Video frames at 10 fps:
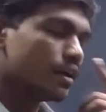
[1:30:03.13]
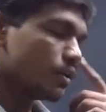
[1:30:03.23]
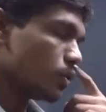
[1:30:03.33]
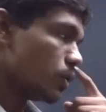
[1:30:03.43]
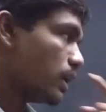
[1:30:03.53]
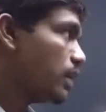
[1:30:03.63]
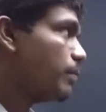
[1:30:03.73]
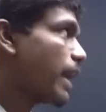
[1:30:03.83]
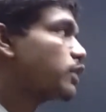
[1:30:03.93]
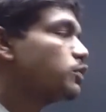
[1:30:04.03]

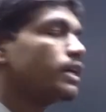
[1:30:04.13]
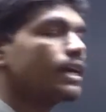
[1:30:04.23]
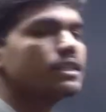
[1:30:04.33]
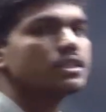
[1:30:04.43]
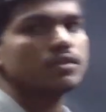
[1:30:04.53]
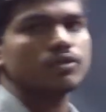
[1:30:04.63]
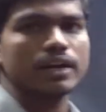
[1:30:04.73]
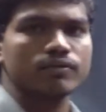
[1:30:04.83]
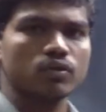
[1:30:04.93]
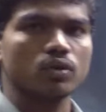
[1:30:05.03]
magnitude and direction,
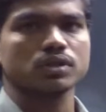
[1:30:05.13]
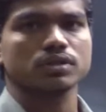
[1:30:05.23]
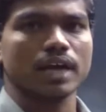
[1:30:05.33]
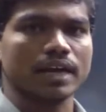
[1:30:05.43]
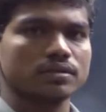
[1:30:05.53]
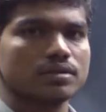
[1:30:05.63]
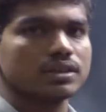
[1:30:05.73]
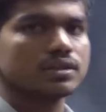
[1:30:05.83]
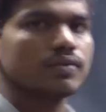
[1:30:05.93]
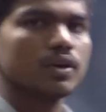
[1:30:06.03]
like force,
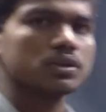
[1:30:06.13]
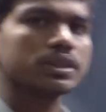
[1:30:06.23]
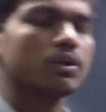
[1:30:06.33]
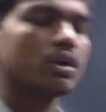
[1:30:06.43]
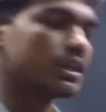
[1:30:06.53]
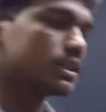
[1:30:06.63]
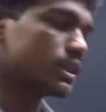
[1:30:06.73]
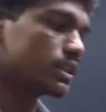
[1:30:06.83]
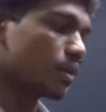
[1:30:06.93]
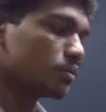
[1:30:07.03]
acceleration, velocity, all these
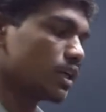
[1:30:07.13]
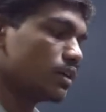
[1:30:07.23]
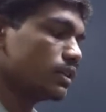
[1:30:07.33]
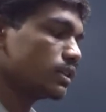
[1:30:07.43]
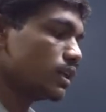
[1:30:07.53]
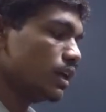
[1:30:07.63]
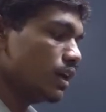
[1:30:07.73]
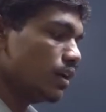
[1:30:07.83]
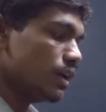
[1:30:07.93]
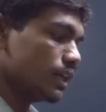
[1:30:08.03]
things comes under this.